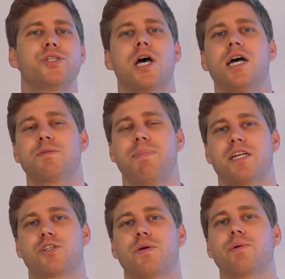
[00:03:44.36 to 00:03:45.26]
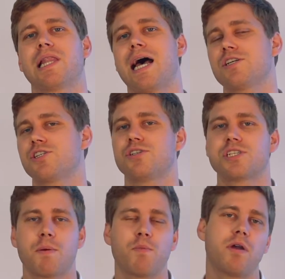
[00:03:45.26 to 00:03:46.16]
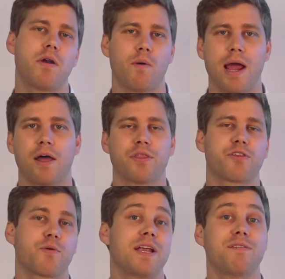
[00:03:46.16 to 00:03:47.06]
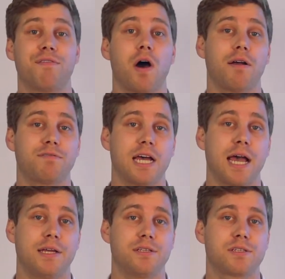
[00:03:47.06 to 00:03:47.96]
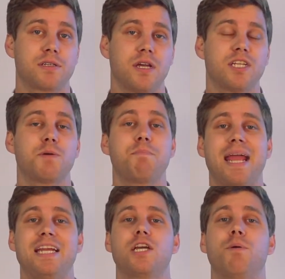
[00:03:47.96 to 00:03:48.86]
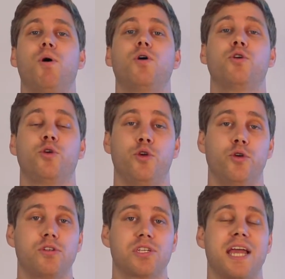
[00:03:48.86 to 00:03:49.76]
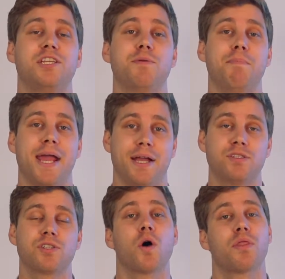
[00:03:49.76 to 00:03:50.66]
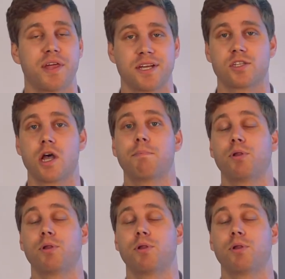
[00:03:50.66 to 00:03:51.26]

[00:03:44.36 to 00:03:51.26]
size battery will last you somewhere around 3 to 5 days, depending upon your use and demands on things like